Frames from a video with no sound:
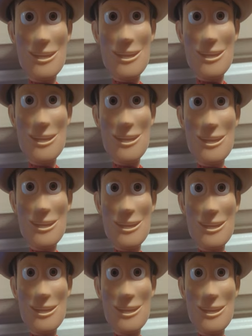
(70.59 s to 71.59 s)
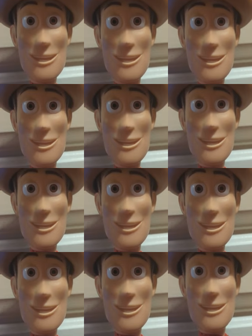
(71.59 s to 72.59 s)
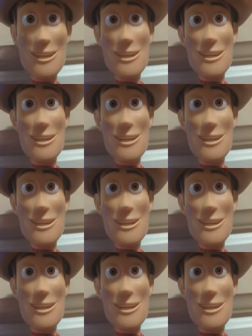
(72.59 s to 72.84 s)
(silence)